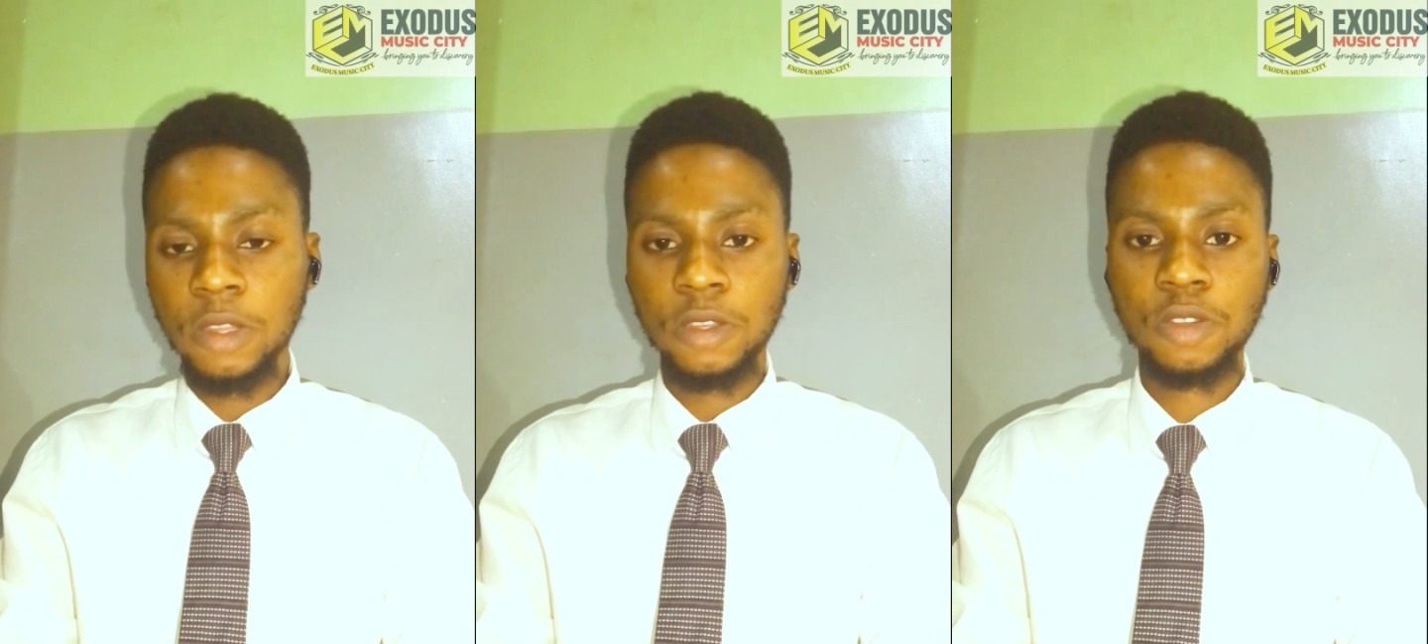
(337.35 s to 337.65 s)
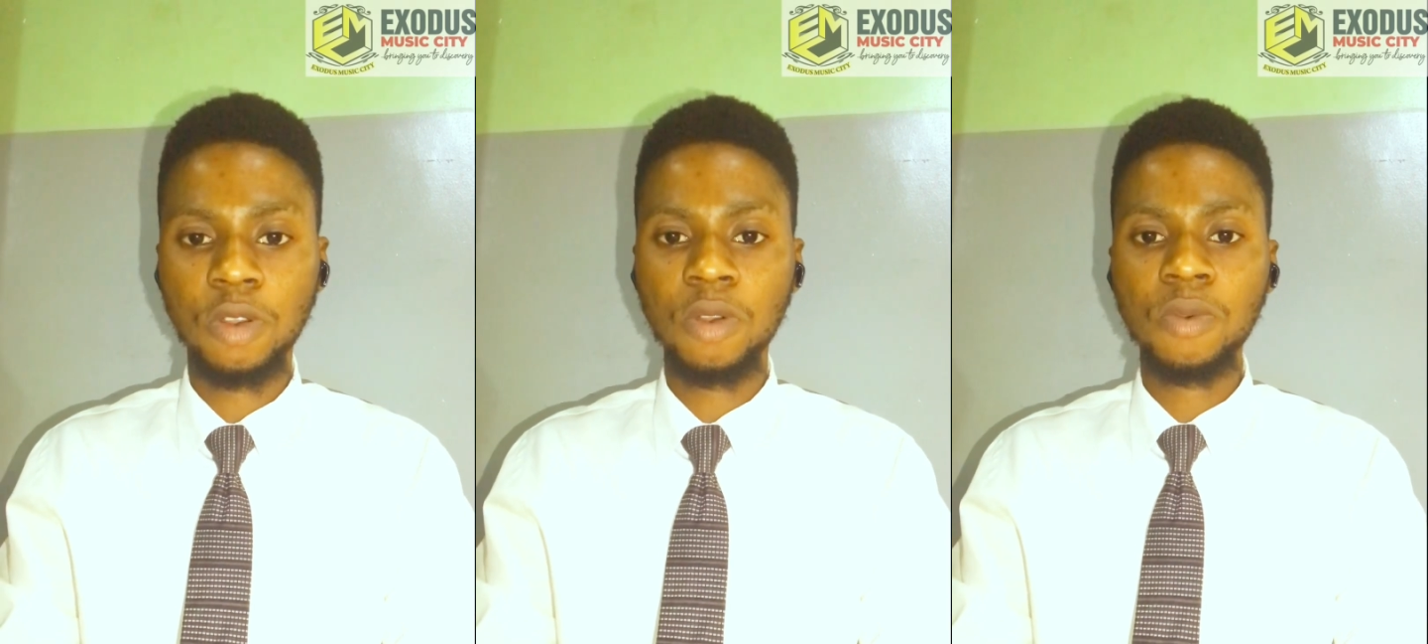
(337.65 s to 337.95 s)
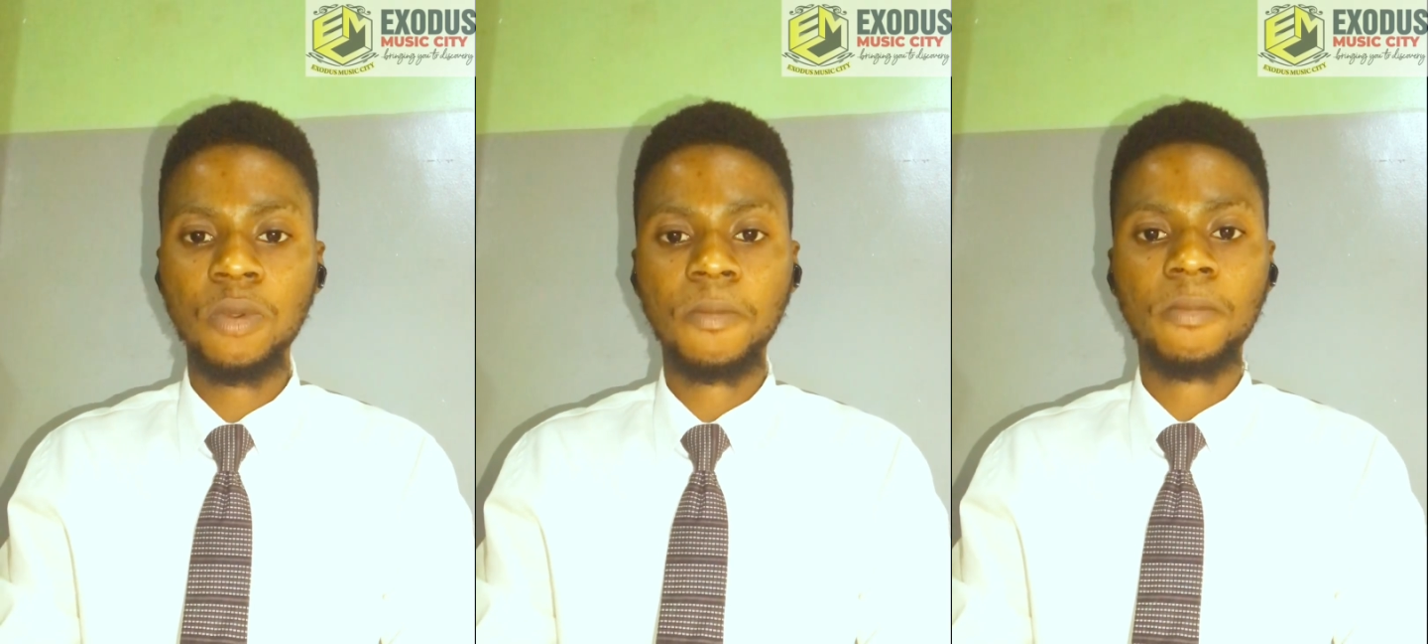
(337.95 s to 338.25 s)

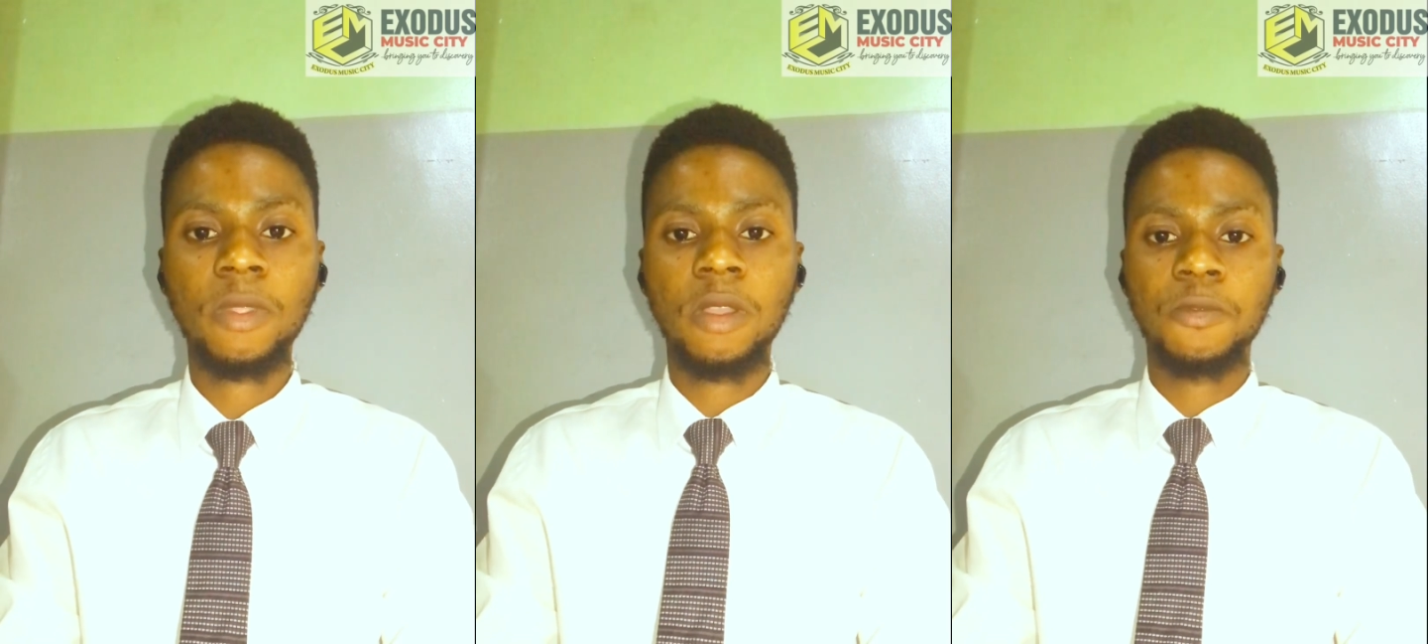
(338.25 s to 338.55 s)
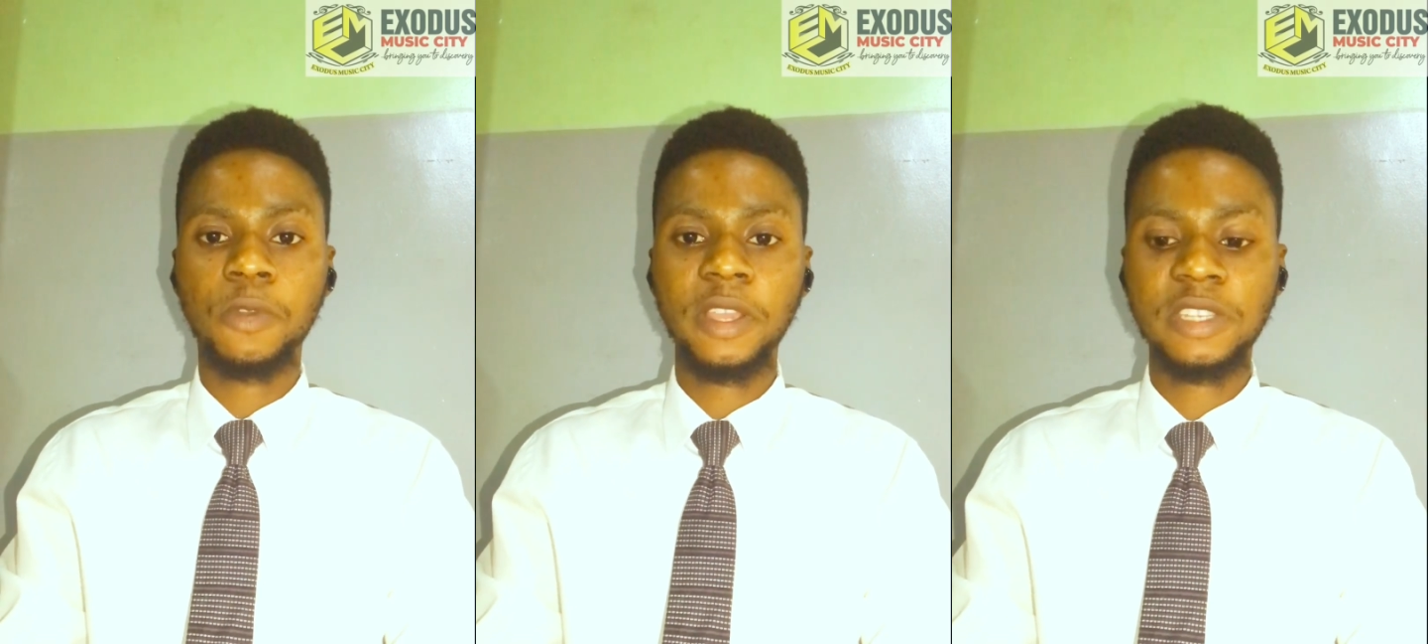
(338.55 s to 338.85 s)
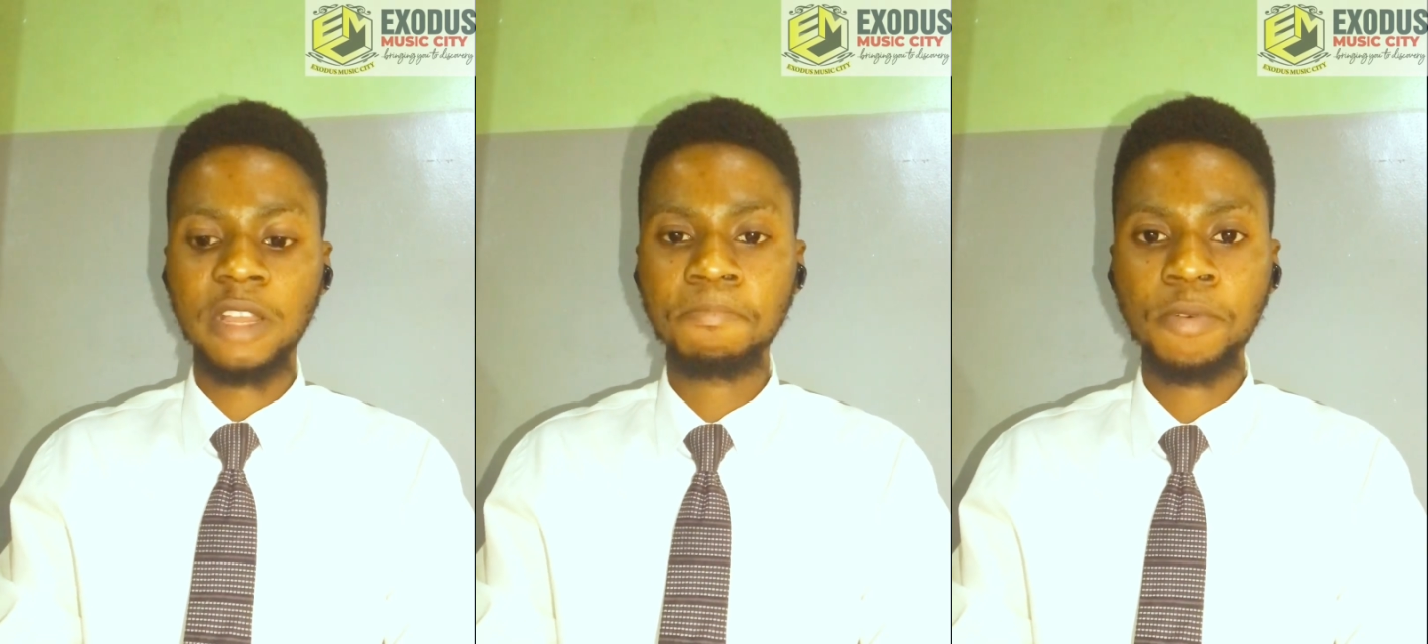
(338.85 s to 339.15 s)
So, for
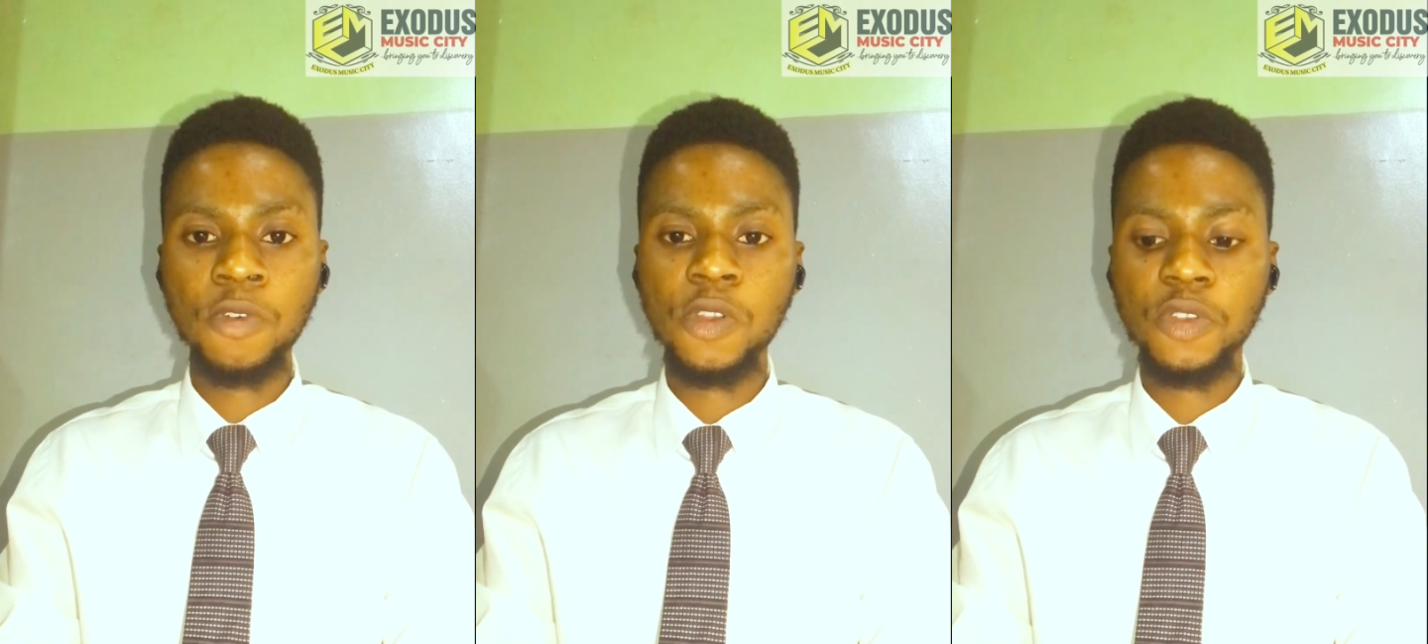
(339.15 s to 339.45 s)
example,